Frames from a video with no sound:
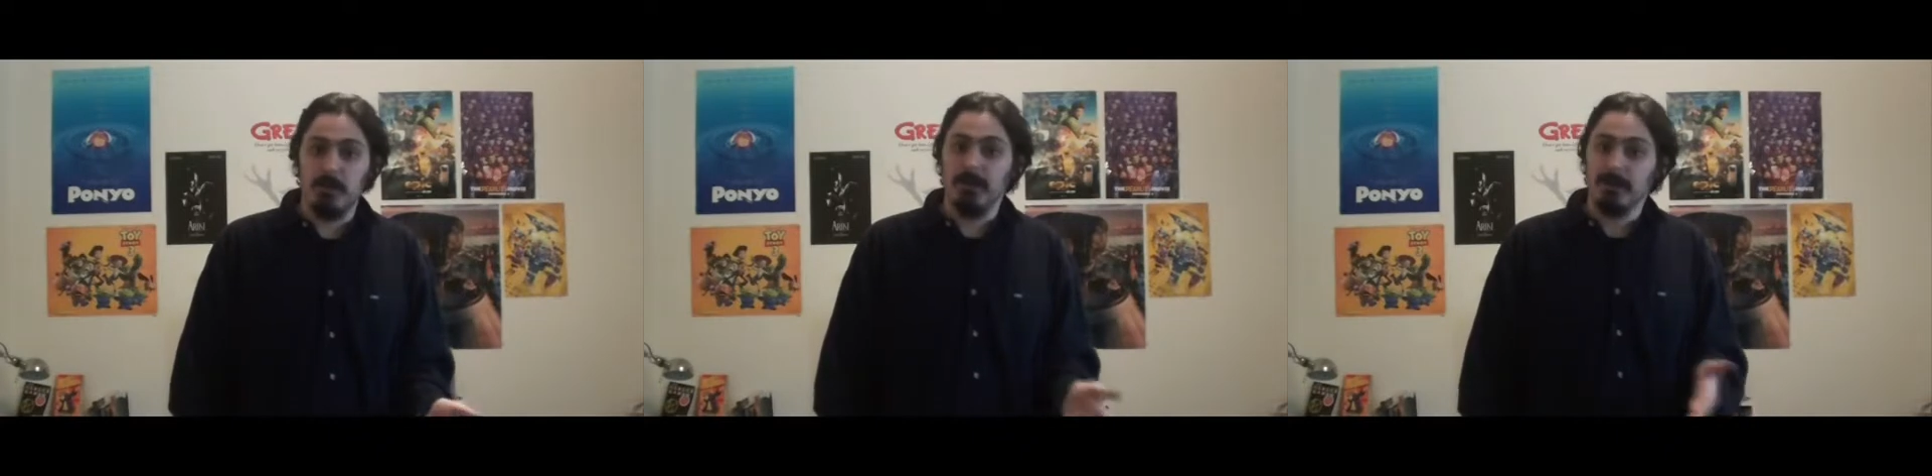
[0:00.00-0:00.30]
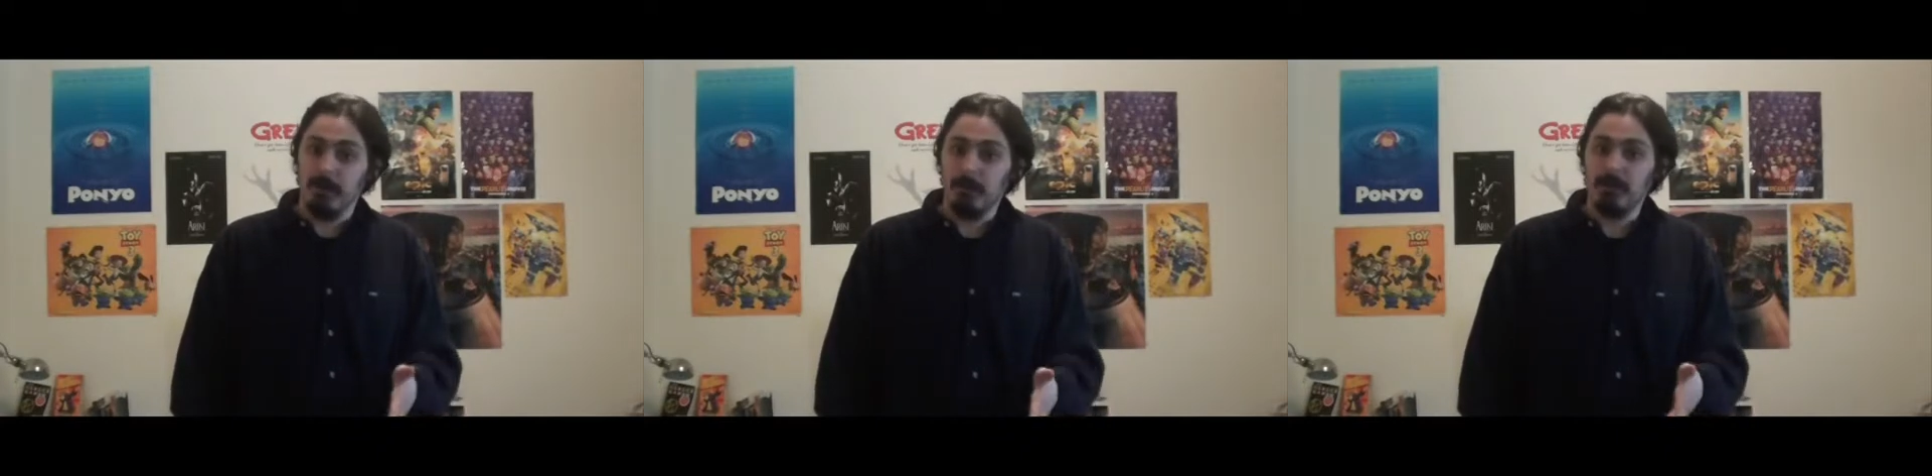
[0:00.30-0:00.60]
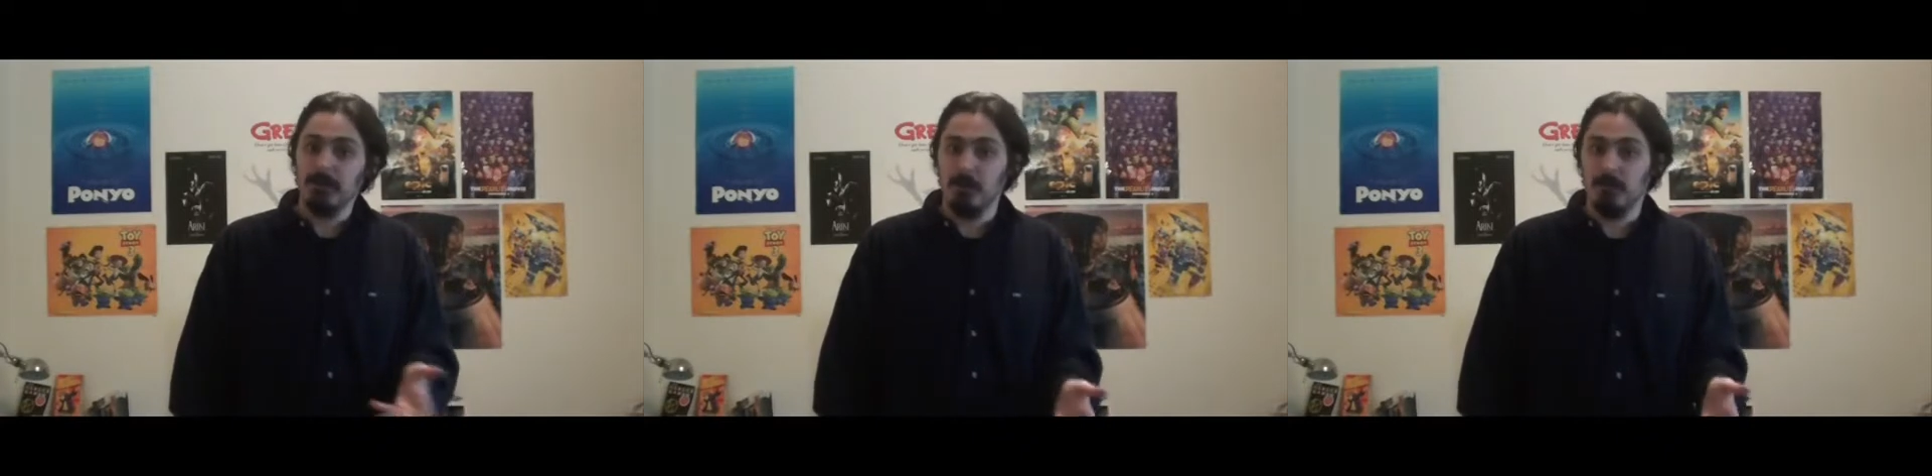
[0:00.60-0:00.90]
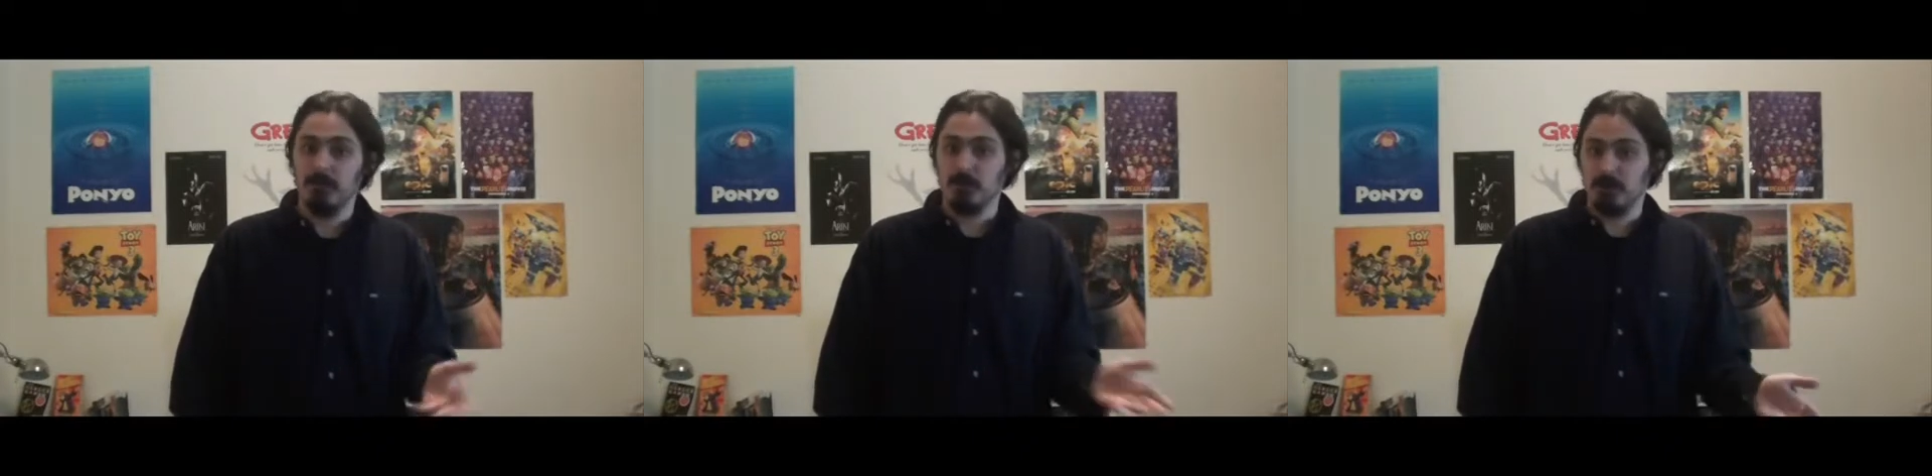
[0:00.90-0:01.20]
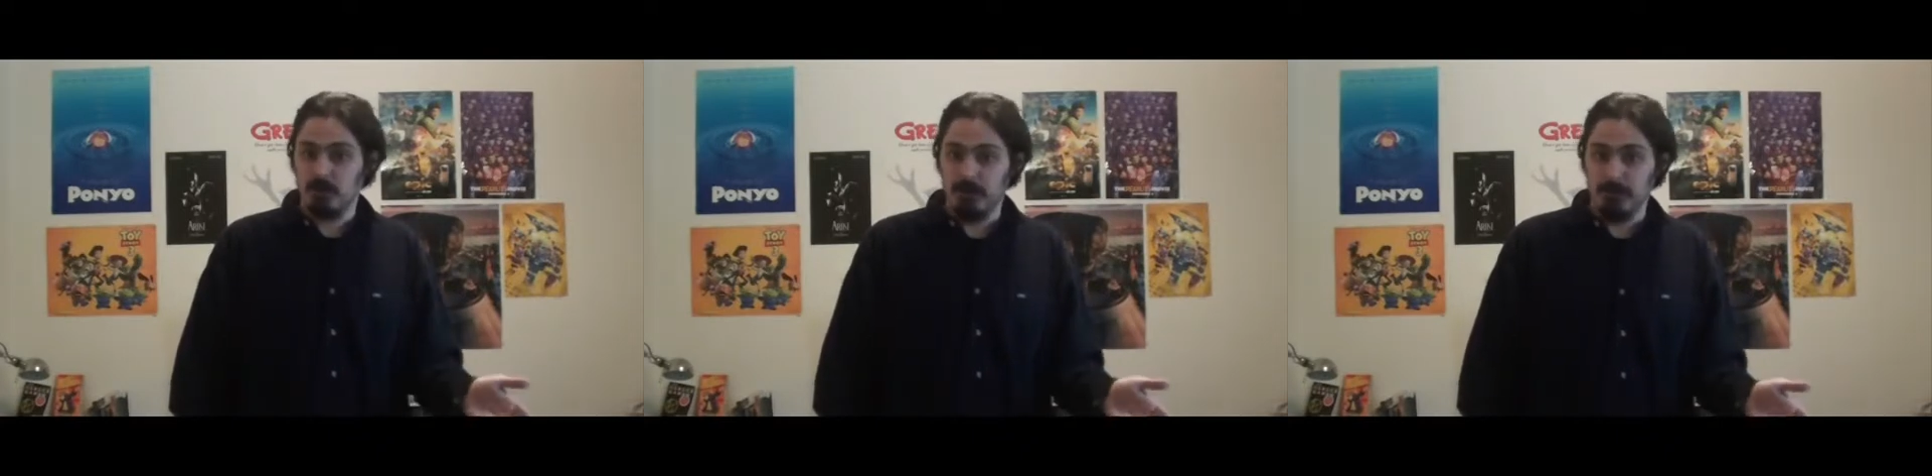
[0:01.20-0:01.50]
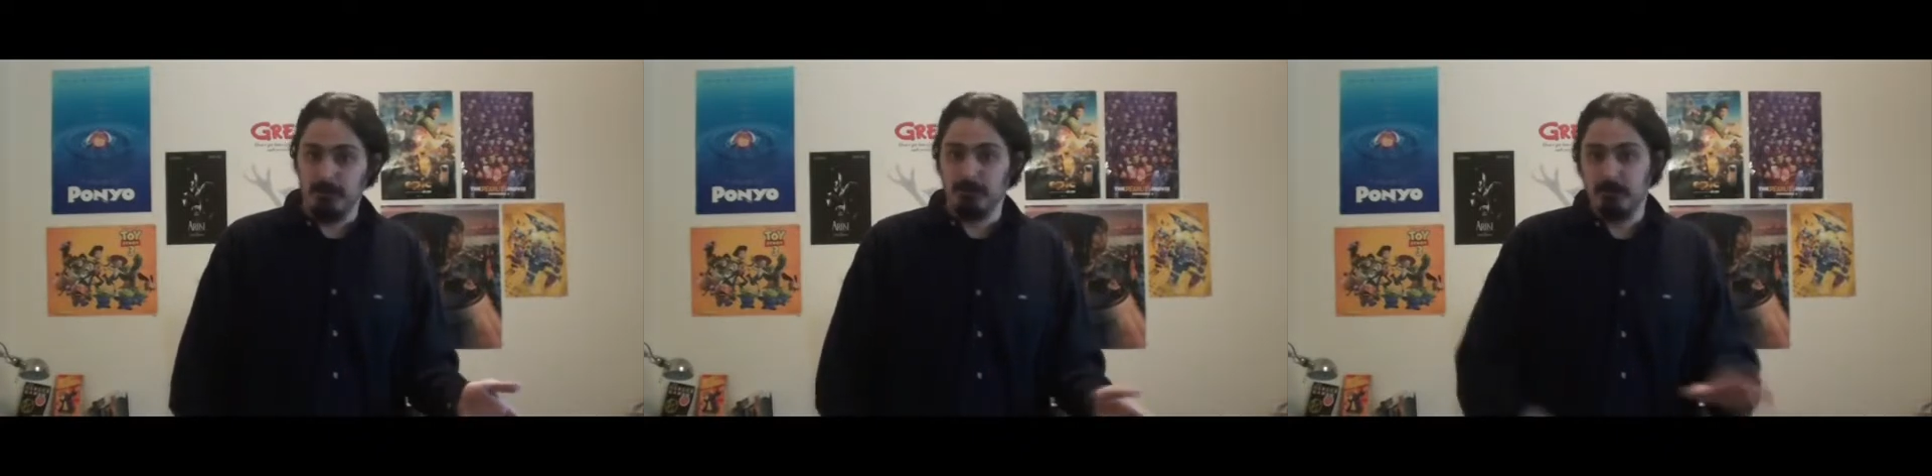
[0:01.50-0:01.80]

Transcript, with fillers: by a company known for its streaming,